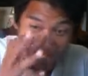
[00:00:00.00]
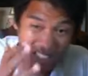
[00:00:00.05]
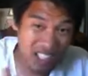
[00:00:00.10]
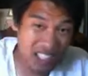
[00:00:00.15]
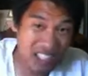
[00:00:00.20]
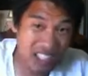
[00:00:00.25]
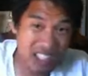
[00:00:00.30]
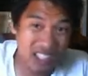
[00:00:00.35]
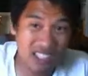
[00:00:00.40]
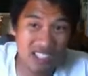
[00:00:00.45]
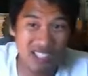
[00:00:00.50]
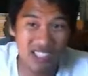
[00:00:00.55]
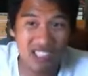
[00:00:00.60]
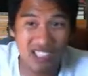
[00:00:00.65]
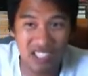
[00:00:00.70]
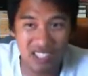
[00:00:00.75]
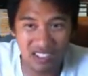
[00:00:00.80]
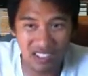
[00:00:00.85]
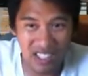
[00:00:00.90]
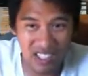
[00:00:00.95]
of things,
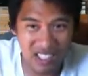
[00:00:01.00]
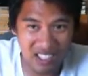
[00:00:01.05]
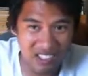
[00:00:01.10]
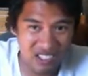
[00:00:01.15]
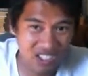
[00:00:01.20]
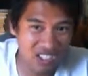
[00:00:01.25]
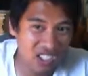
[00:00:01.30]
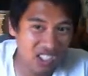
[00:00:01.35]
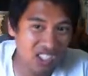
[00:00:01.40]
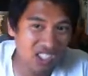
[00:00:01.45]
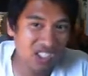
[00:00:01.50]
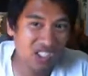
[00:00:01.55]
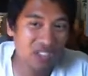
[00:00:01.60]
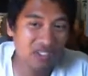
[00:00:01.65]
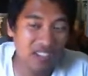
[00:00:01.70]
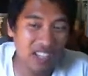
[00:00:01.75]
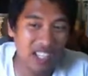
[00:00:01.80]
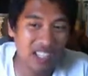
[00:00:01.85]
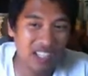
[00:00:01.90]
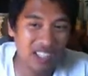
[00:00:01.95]
you know, getting those close
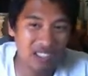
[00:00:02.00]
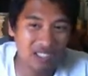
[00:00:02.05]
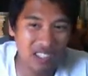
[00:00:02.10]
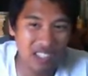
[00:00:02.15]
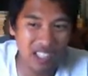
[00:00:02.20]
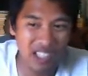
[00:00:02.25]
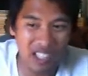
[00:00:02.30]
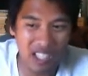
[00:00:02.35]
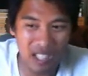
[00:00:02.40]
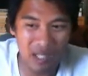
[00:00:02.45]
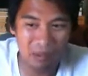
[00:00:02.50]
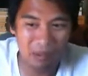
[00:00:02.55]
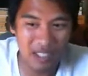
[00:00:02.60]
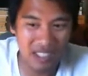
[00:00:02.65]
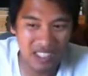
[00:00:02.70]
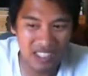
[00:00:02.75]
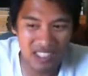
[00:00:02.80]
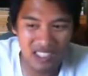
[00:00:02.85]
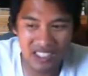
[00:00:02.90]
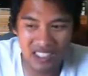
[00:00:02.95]
fights and whatnot,
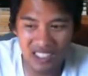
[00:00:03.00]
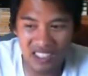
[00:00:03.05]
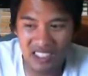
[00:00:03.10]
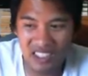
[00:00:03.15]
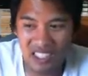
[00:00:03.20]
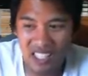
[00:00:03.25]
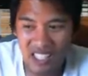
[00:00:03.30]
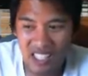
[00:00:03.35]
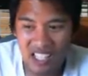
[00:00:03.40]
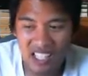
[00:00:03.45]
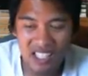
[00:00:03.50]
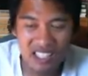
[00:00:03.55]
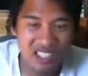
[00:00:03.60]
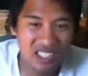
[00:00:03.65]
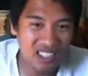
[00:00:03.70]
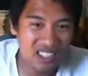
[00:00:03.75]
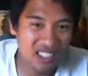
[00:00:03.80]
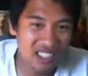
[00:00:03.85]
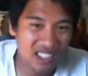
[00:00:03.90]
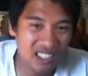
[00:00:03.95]
but he just
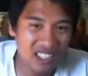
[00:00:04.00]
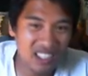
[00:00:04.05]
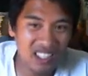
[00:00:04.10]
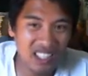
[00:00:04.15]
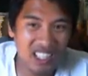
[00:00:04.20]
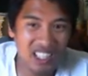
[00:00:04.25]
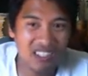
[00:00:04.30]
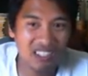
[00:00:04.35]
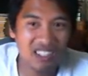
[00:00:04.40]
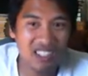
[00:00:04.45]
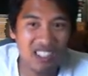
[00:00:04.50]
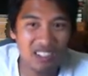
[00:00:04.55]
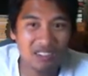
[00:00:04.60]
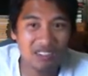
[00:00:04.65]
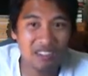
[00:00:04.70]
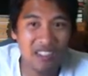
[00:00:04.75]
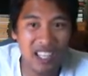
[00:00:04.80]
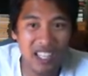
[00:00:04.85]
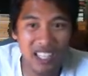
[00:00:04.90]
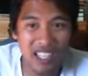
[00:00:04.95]
doesn't connect with the
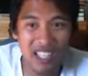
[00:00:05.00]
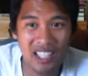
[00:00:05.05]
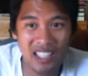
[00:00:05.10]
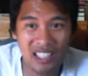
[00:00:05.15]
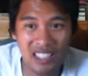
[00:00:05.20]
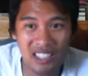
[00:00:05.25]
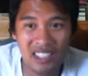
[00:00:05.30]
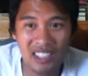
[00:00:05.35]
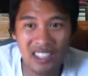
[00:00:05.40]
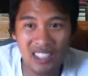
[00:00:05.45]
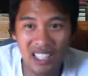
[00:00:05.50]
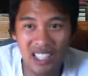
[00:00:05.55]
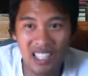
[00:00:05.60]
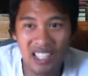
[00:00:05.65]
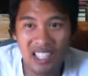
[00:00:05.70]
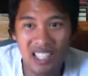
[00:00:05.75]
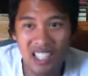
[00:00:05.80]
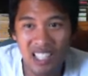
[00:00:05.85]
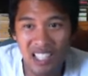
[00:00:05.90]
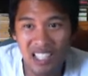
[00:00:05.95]
fans
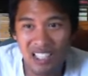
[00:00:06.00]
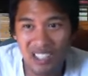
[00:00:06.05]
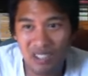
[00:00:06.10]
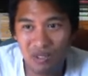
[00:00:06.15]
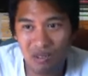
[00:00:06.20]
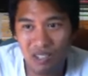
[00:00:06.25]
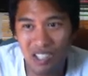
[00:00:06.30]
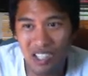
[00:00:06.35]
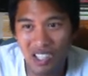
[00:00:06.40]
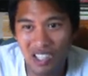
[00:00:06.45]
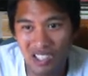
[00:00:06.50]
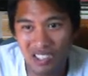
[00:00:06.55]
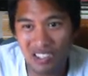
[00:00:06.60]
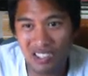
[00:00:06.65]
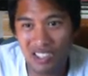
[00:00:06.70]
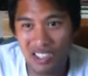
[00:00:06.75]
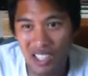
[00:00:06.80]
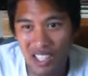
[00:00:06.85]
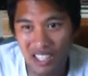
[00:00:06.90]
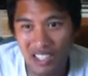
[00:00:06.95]
as
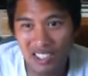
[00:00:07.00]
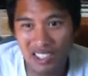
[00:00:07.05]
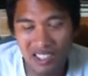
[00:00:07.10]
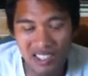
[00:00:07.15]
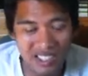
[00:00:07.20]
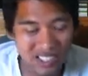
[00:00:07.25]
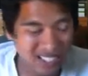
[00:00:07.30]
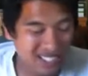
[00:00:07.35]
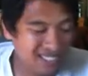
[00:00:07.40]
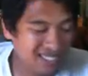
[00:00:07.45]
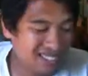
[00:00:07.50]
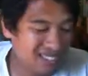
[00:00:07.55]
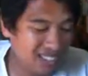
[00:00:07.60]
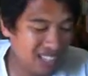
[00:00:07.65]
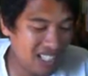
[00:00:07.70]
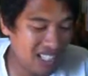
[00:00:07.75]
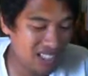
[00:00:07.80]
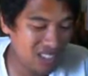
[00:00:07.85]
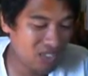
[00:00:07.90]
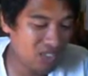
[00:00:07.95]
well. As, uh,
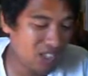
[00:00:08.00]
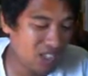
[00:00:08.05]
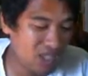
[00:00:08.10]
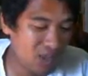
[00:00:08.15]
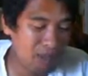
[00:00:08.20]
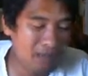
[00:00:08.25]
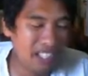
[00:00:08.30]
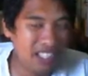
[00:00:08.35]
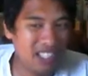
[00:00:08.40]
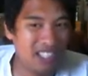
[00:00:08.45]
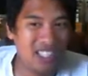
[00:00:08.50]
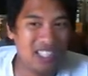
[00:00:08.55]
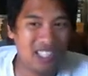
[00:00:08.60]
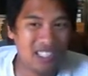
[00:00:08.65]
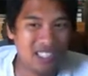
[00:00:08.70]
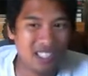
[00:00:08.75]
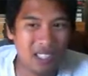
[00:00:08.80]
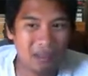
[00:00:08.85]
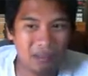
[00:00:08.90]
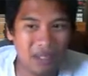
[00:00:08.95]
as far as being
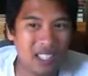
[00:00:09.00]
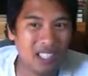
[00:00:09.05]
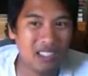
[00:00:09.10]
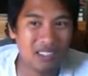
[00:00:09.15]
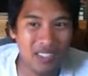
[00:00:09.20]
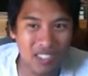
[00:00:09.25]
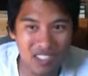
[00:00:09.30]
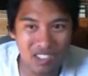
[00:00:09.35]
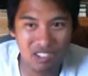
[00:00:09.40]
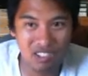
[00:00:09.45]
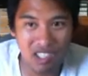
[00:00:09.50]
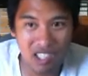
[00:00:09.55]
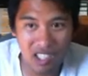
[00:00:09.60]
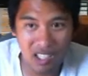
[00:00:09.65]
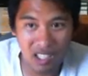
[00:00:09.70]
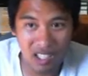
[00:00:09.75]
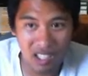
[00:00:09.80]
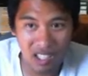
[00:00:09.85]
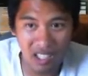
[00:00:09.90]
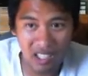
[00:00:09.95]
like something of a
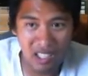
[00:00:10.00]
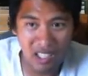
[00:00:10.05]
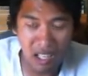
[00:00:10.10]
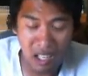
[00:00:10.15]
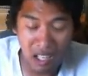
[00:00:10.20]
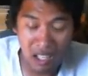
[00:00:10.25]
draw.